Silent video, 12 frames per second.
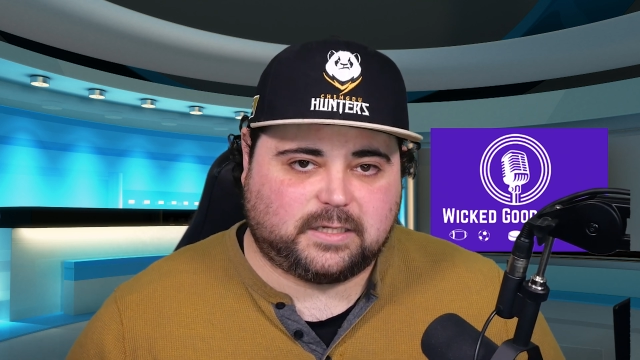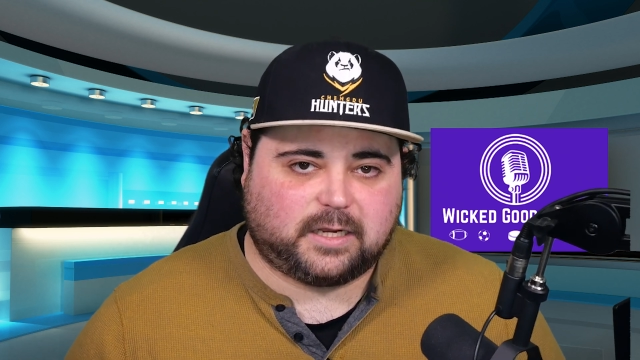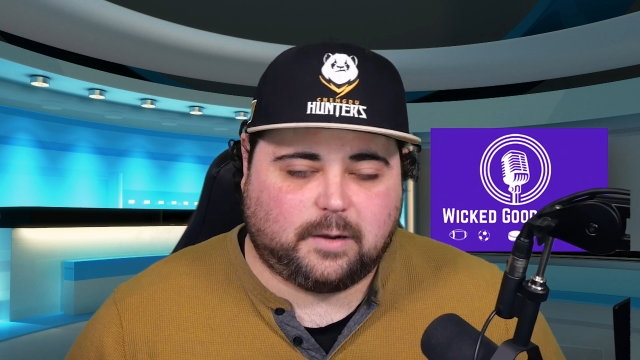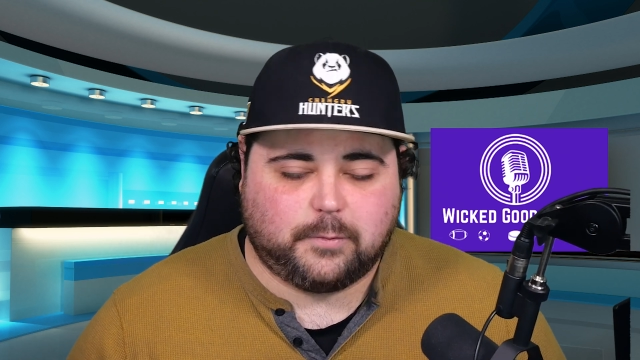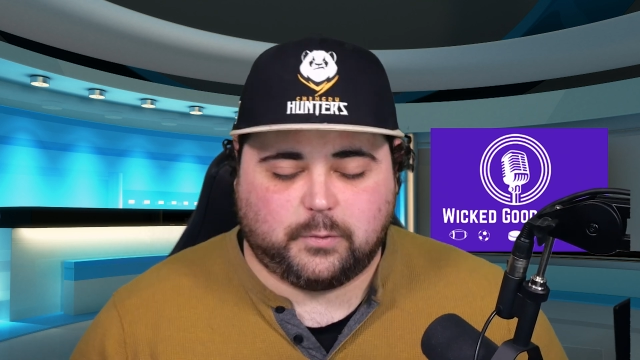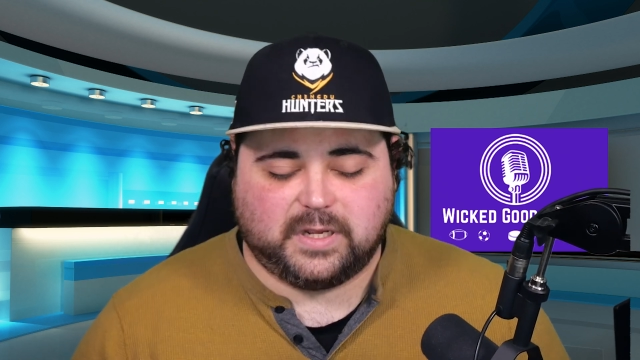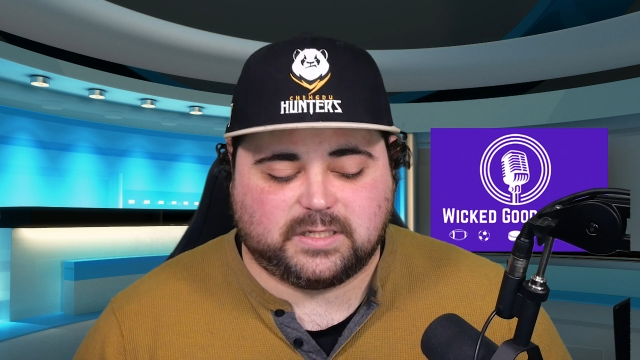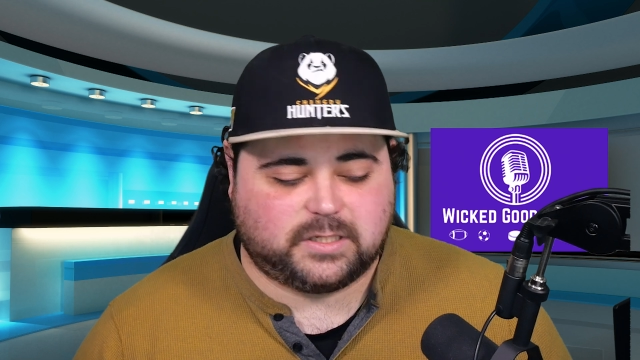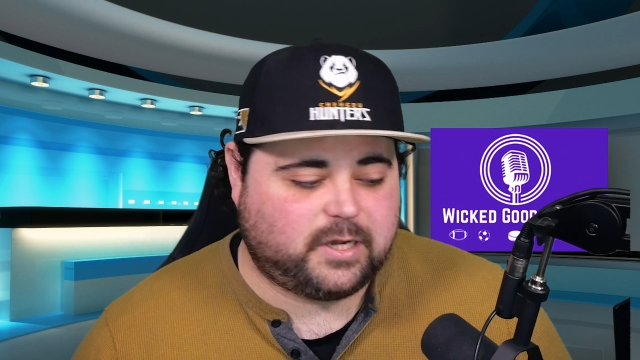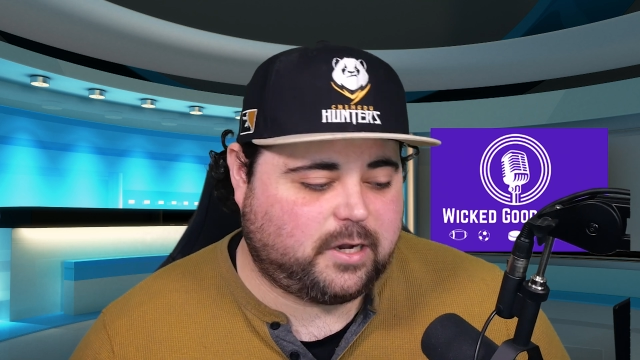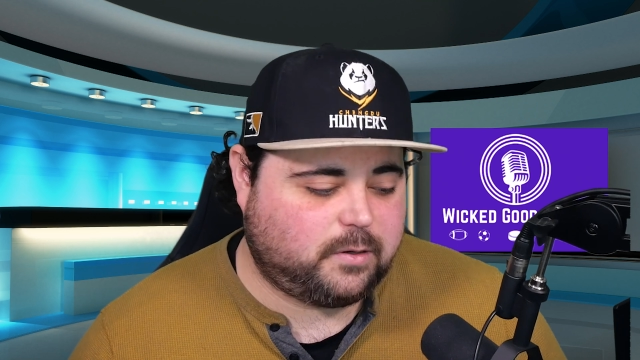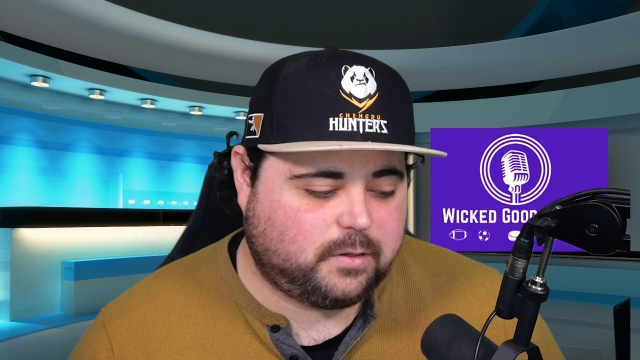a couple weeks
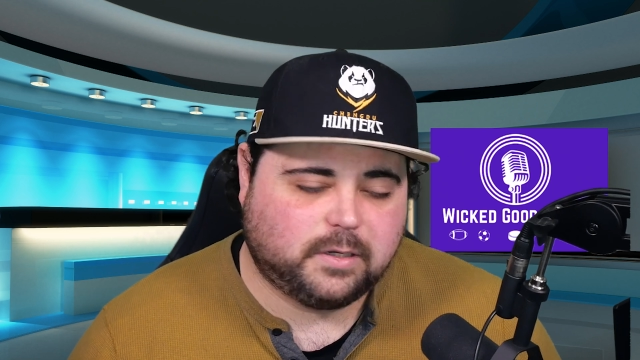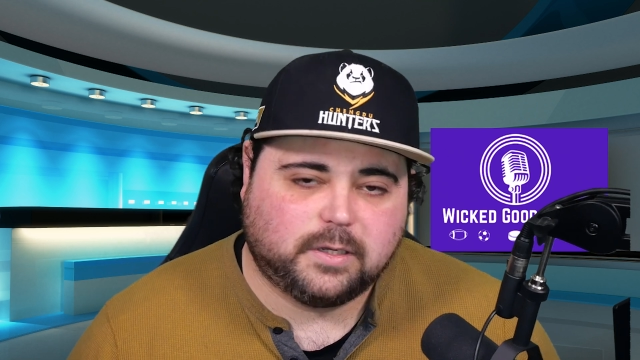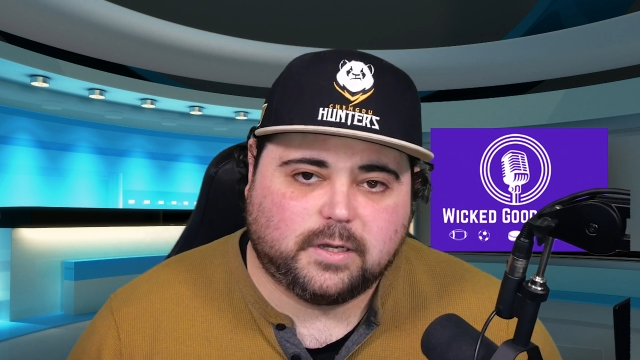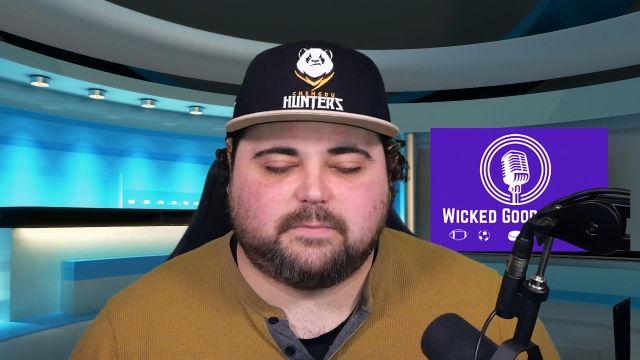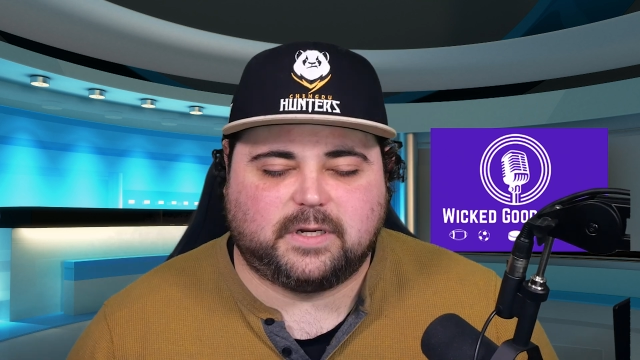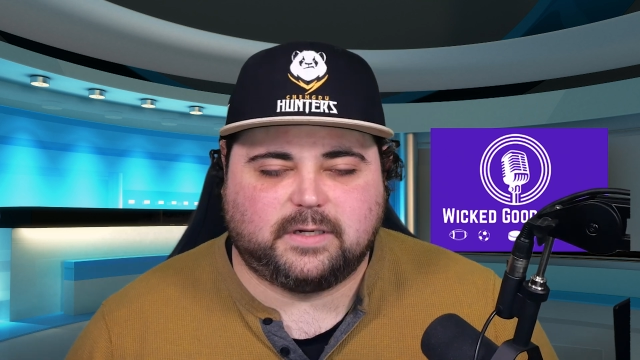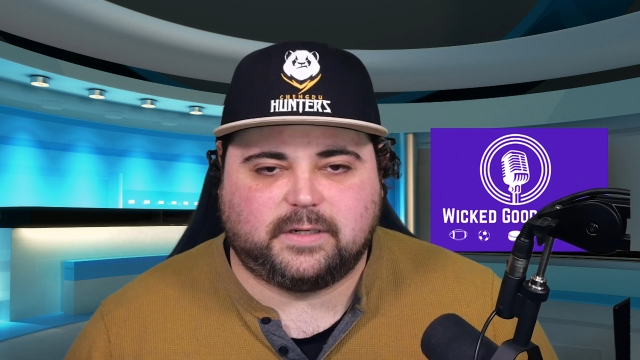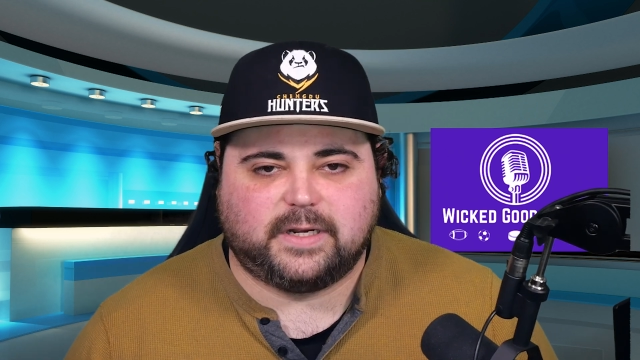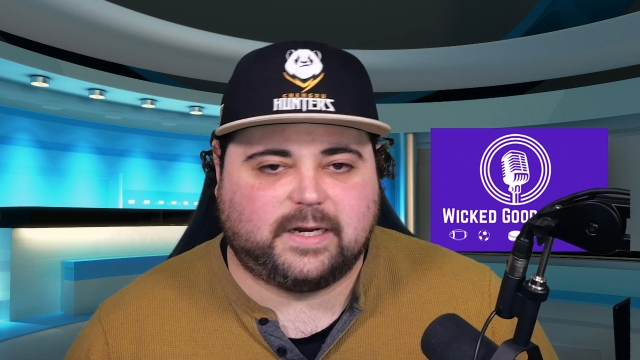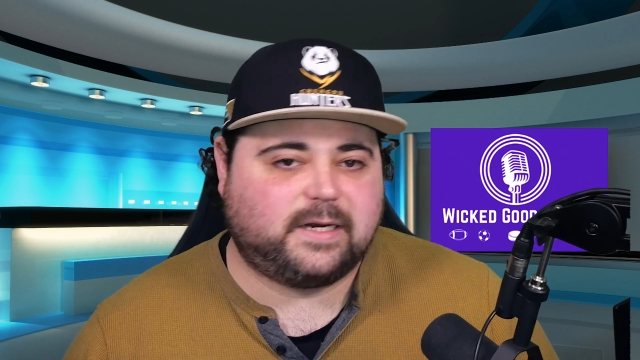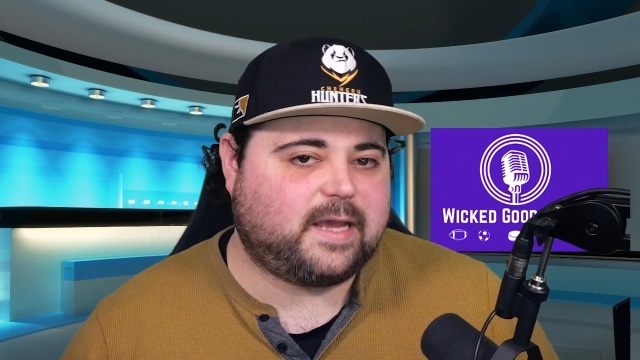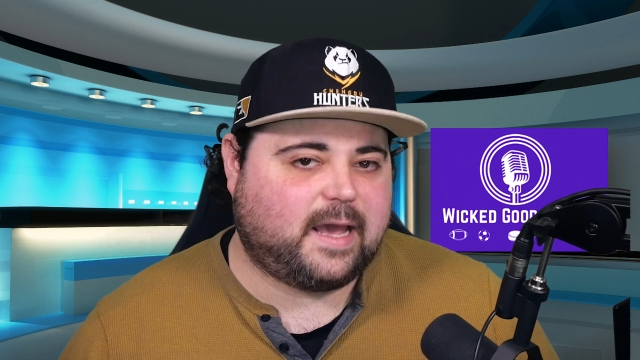ago, but
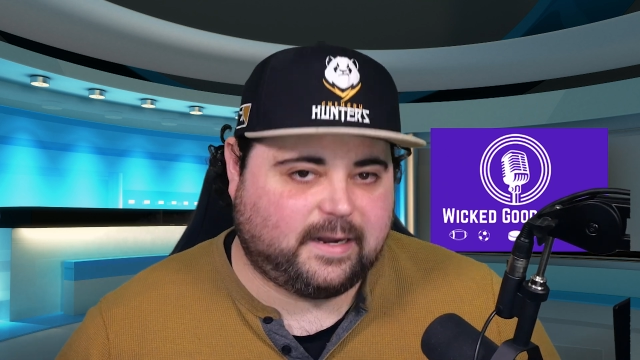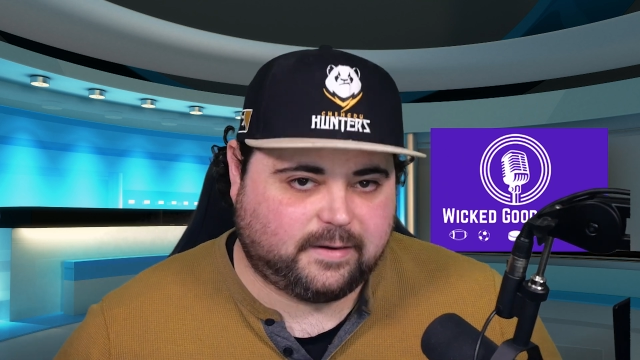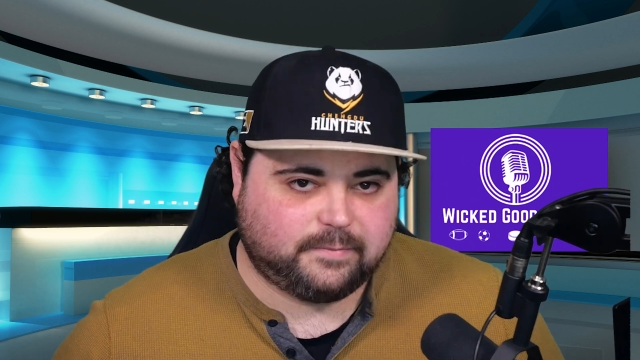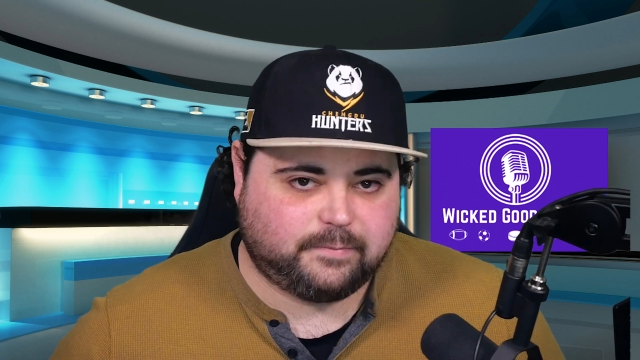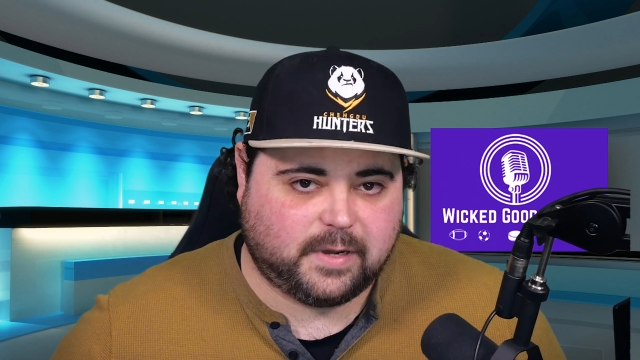he didn't get it.